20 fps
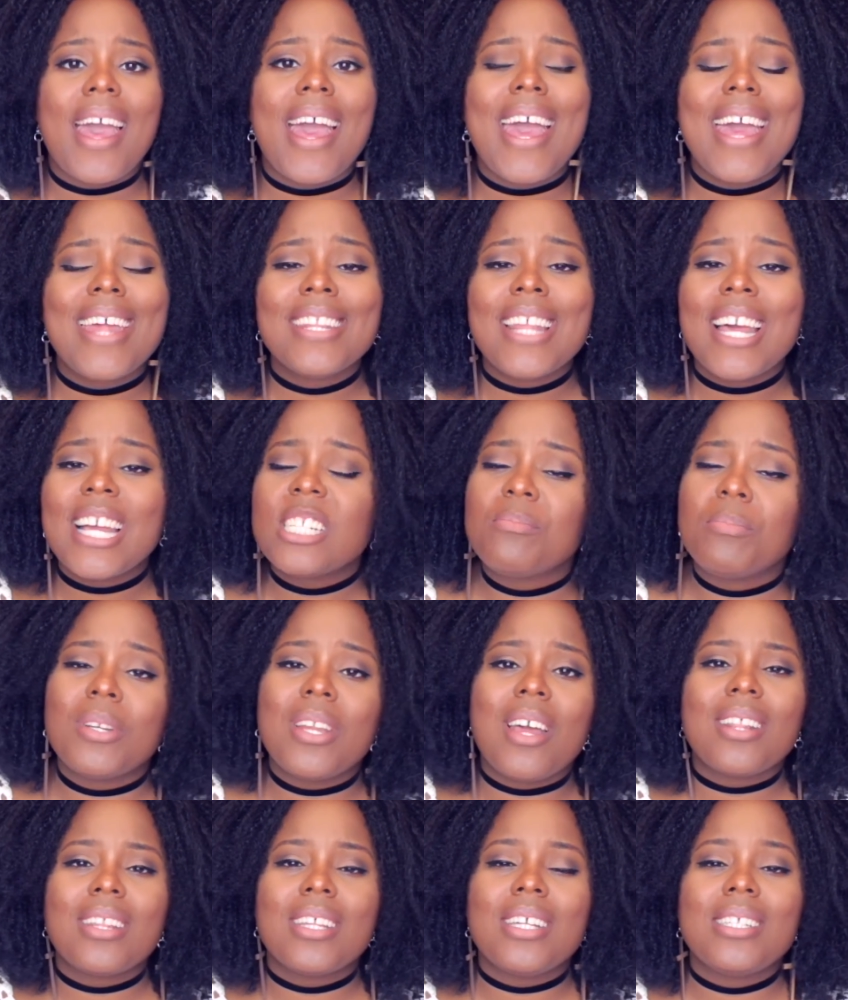And last but
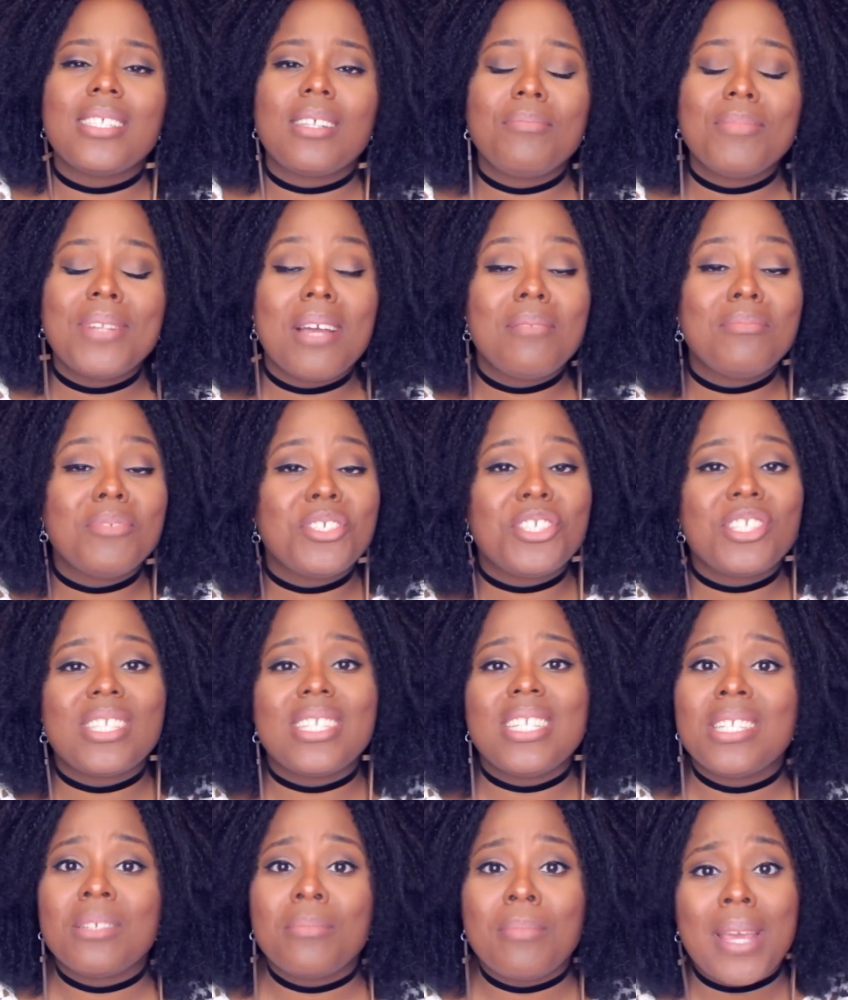not least, sometimes you just
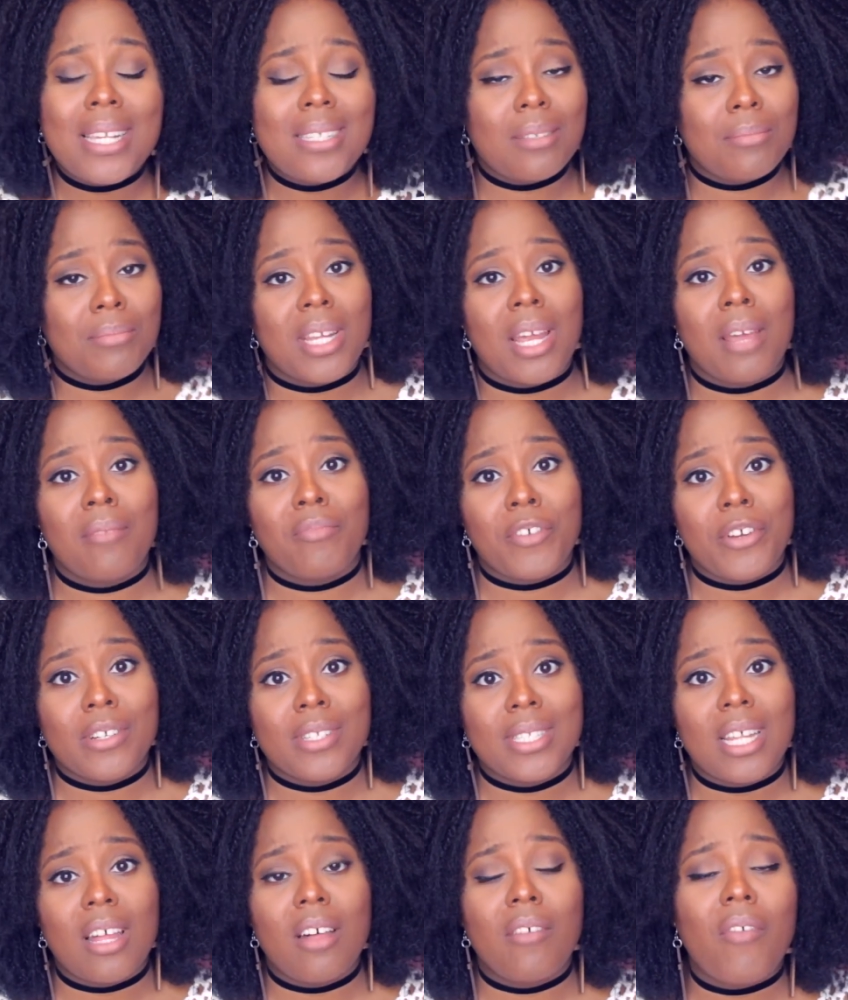need to make some time for
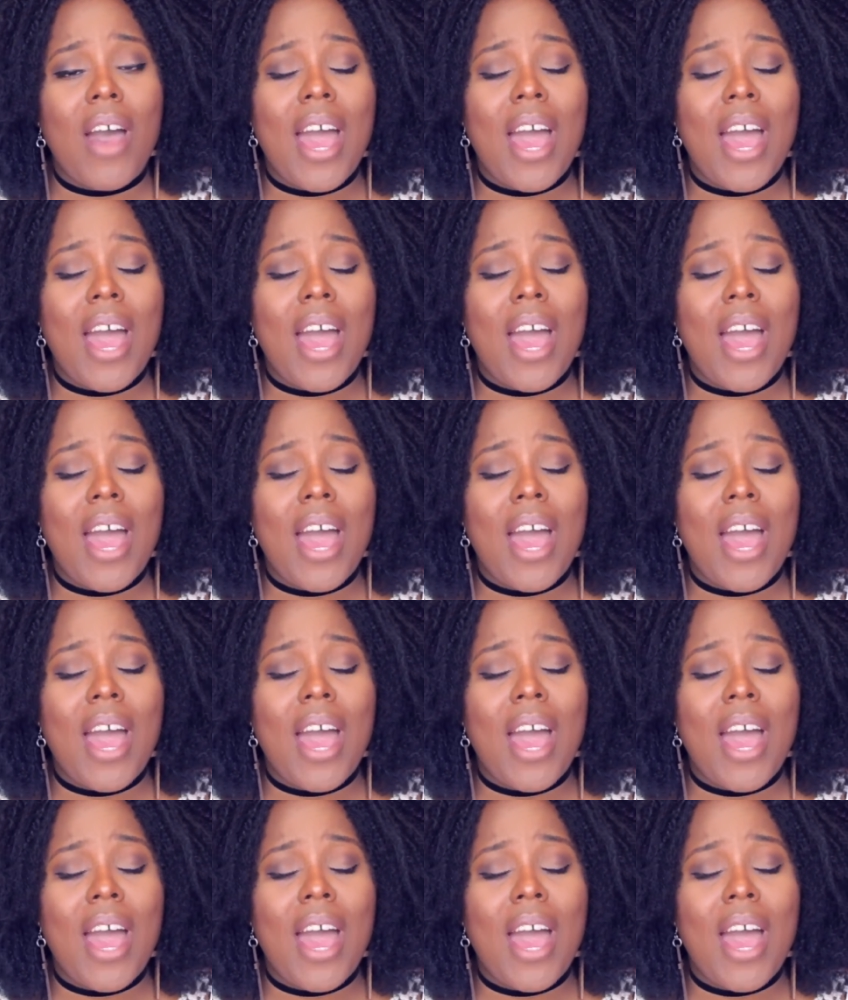yourself.